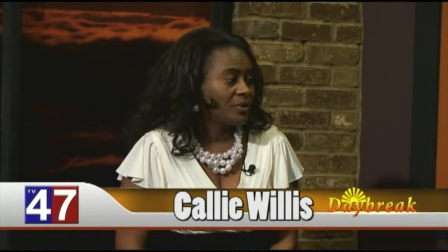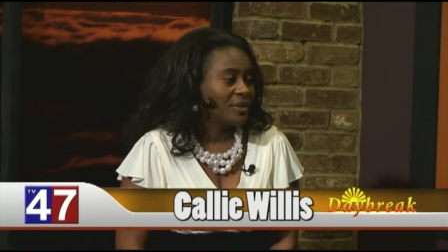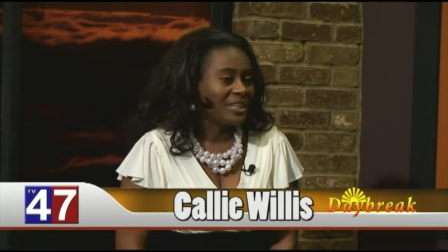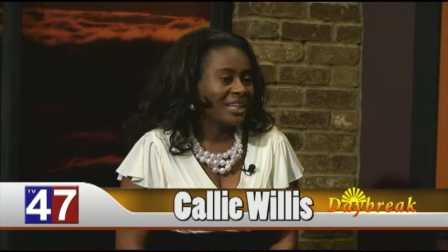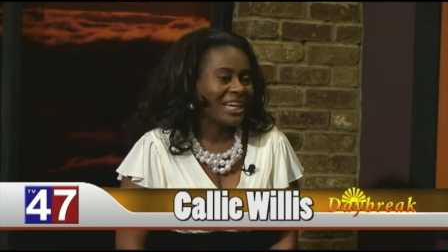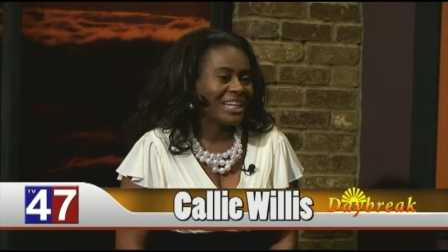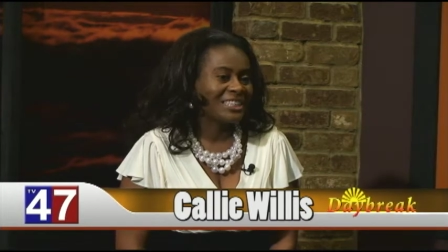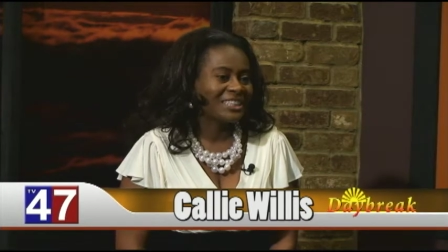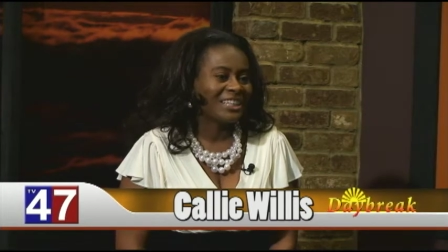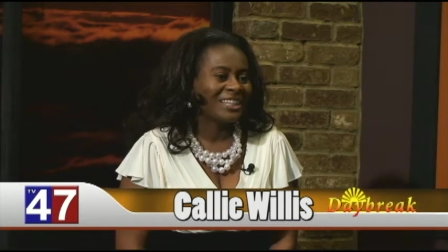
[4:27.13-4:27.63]
And
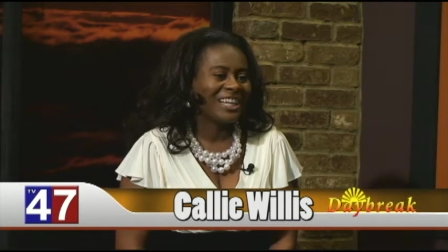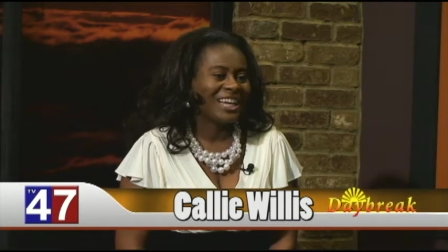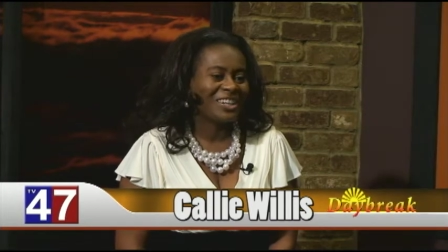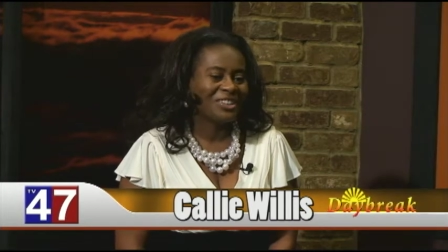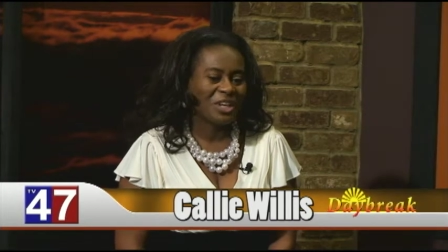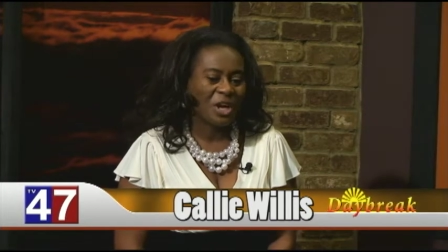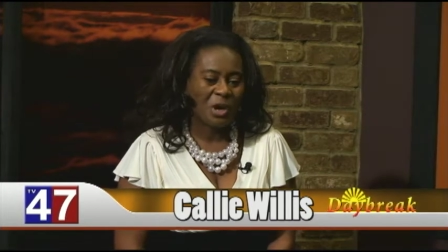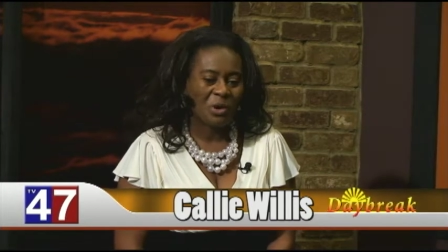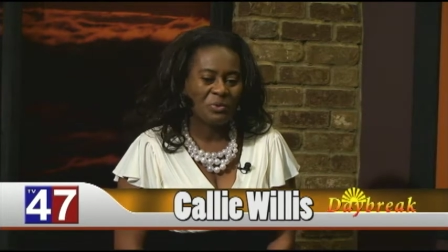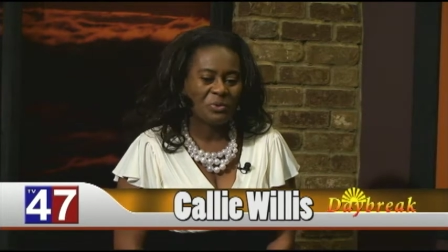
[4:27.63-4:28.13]
actually, I
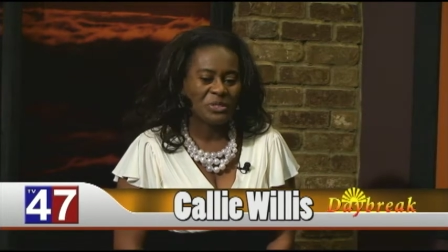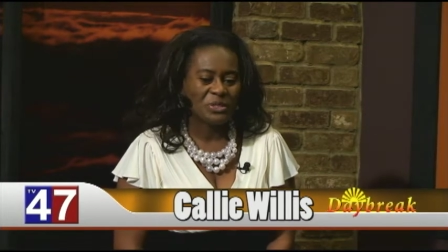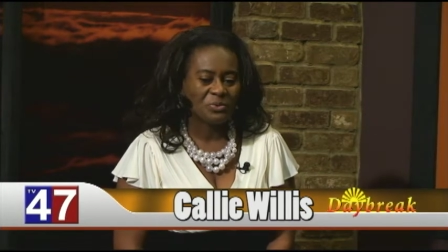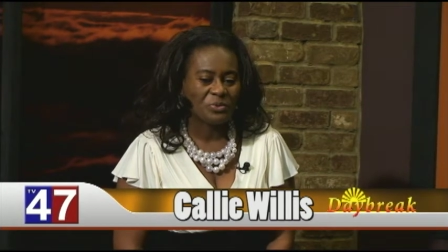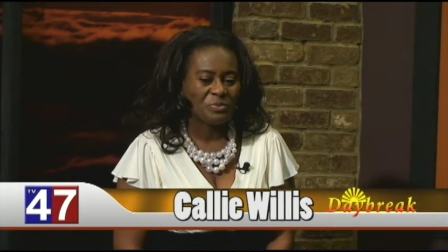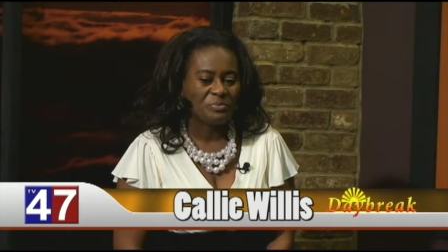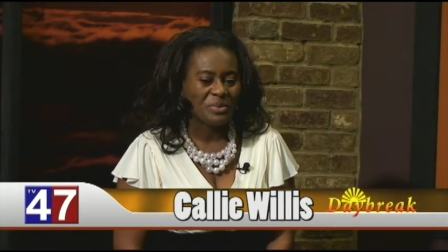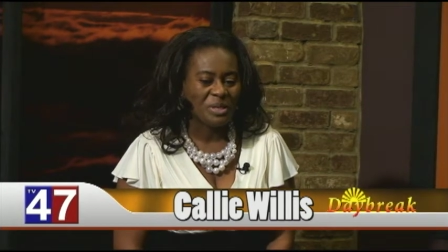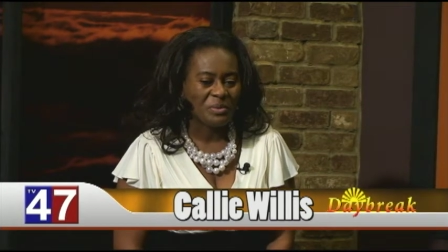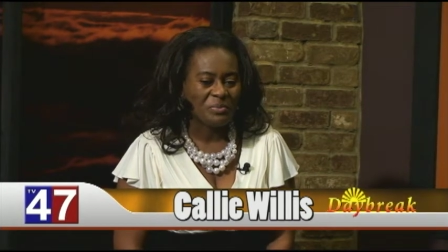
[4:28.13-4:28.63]
always
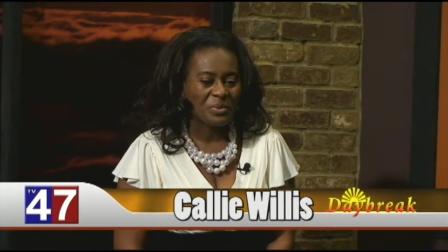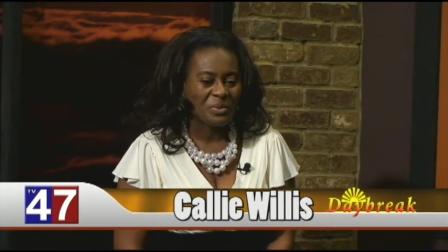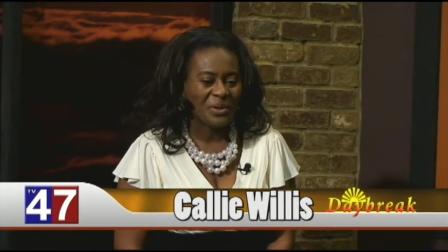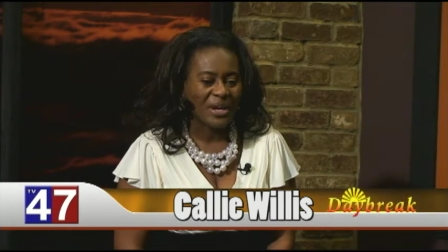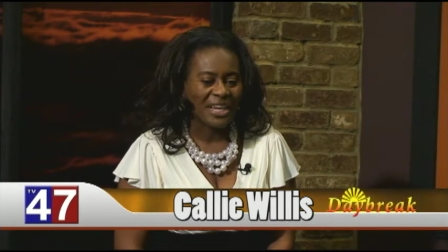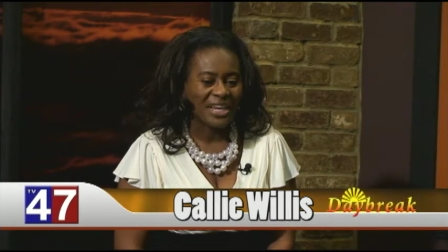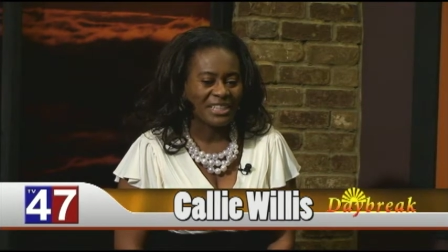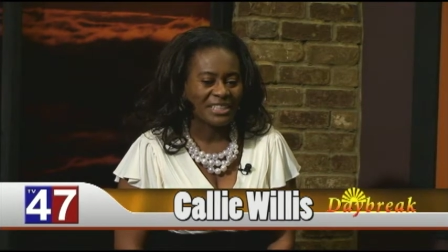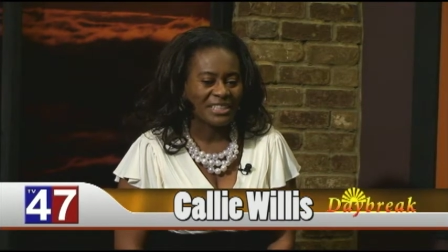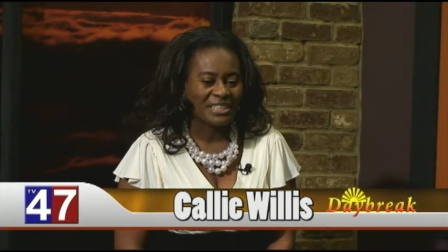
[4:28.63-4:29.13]
remember I
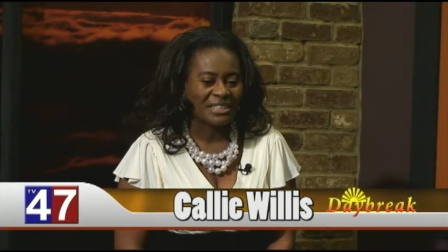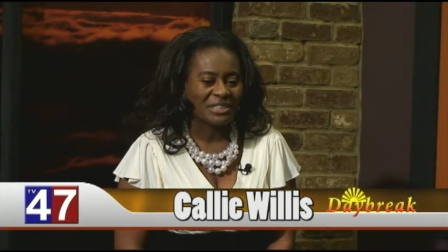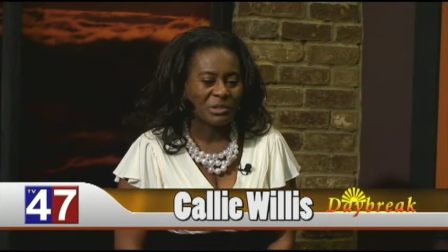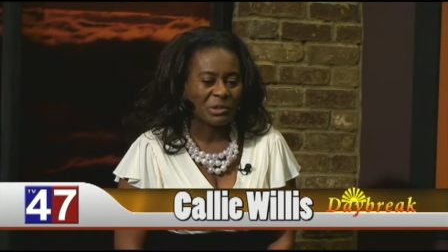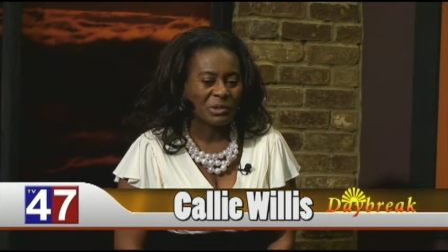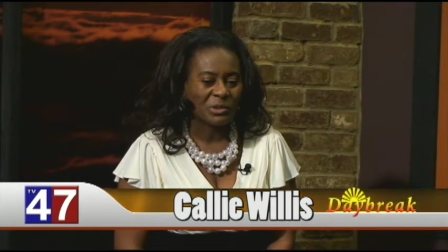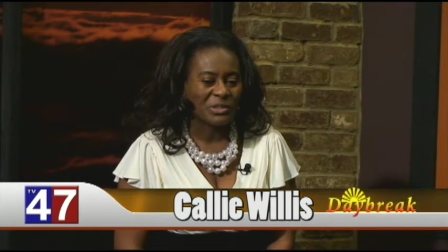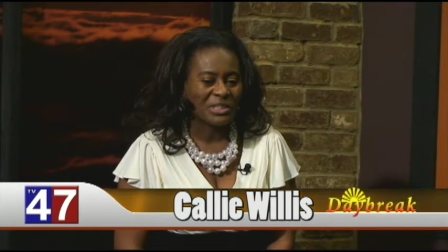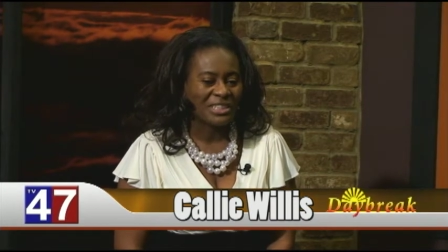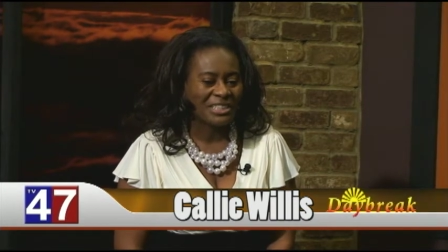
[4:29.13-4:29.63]
had this
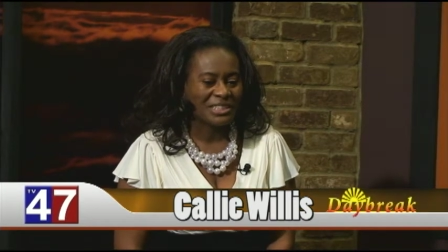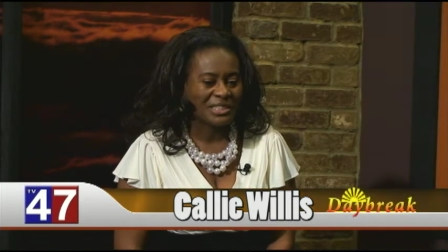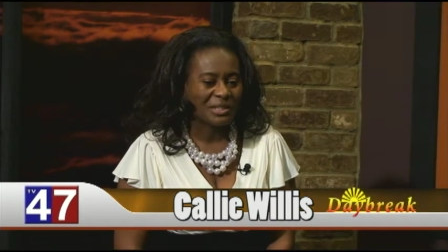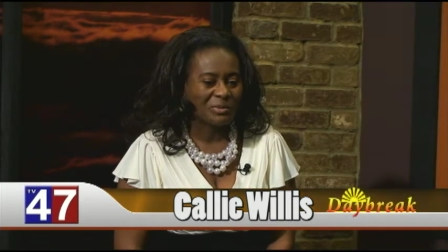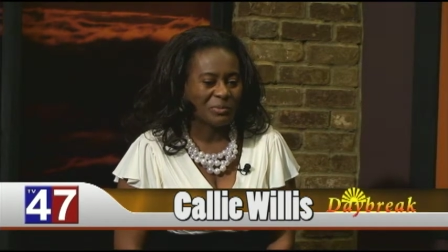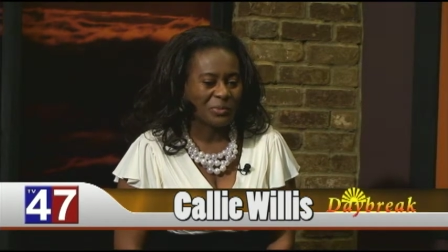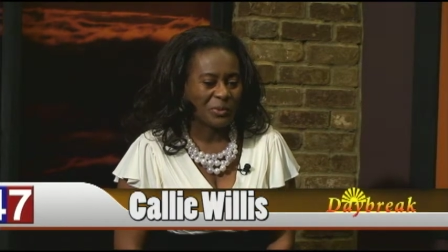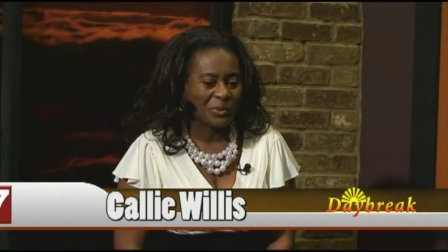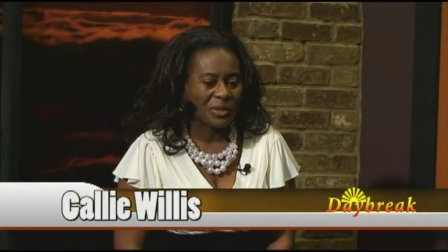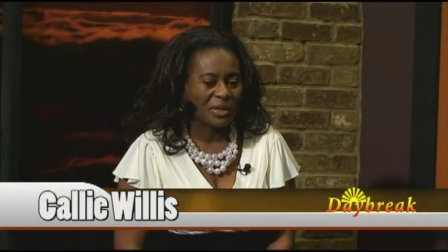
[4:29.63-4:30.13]
little
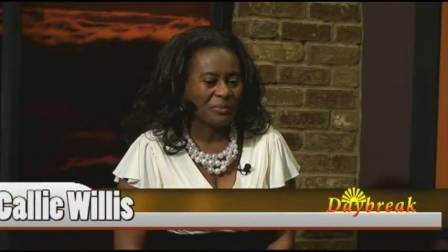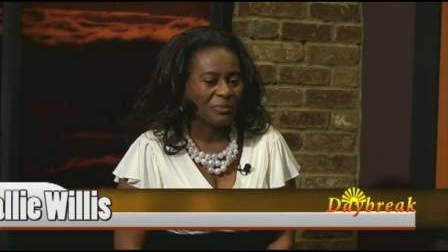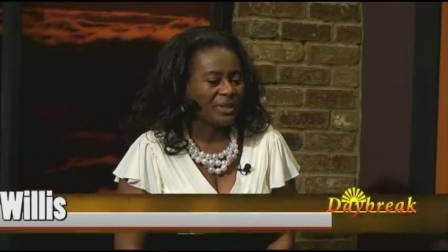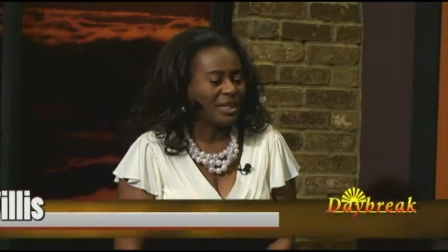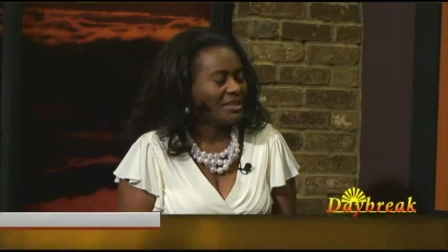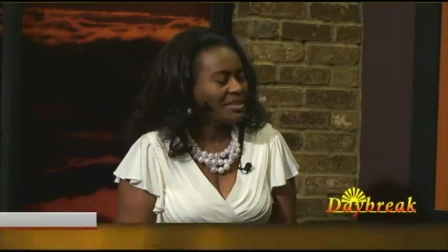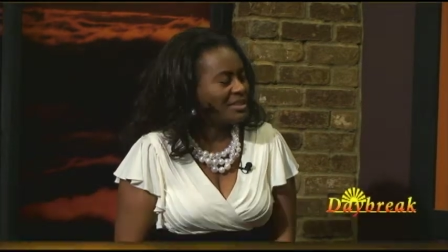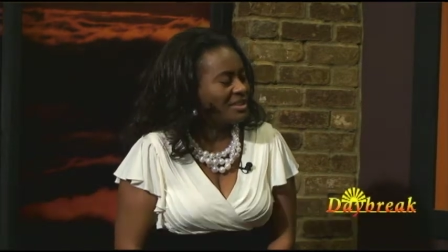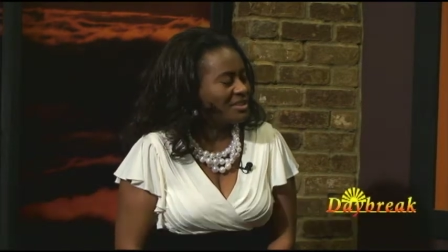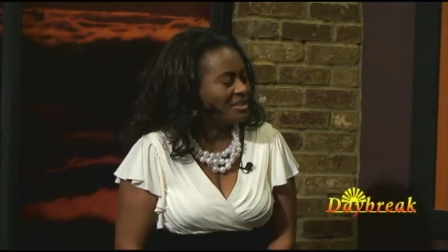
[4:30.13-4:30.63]
autistic boy when
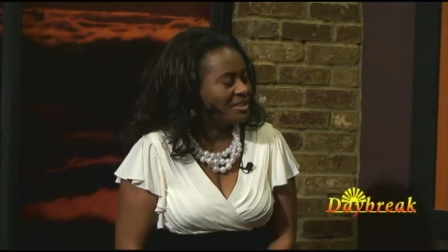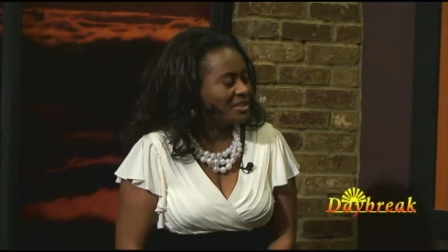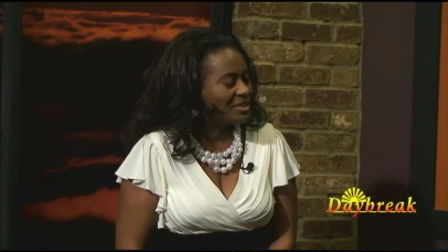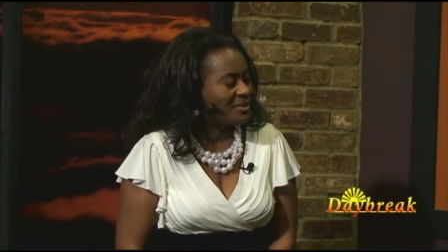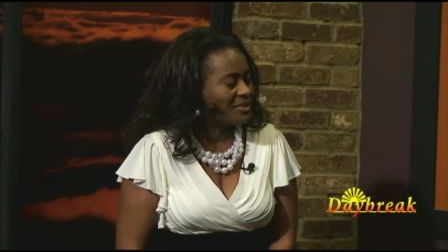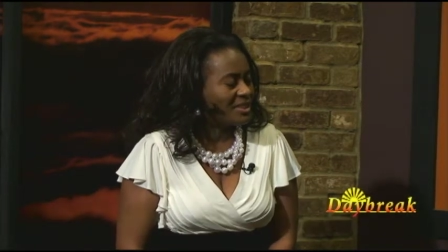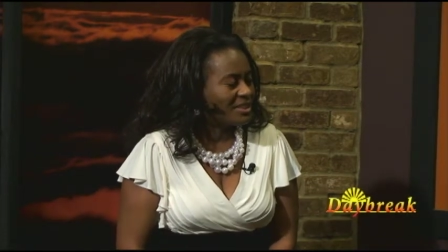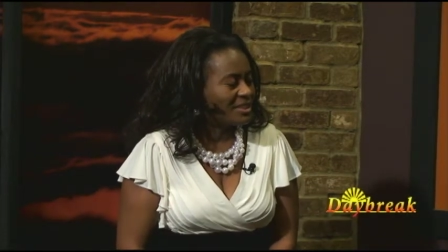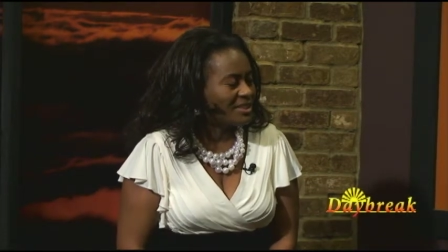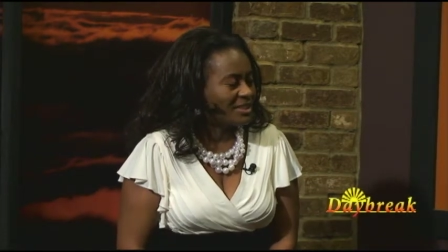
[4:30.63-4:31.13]
I did a show at the